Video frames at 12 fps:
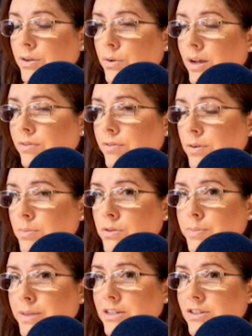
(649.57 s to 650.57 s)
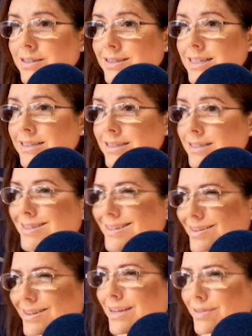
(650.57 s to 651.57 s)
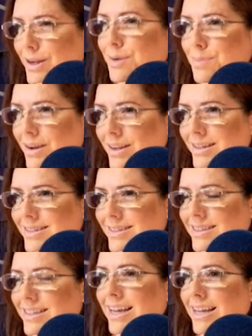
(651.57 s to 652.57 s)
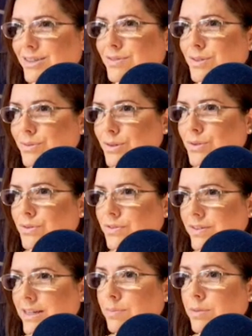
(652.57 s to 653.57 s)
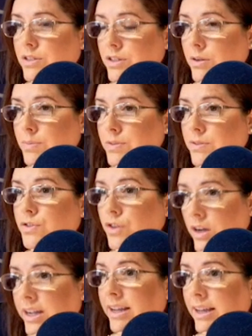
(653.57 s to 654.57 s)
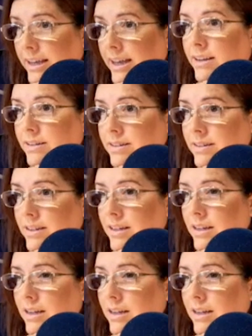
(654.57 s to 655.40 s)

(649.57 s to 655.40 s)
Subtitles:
You know, and for most patients, this is, in their mind, the end of the road for them in terms of trying again.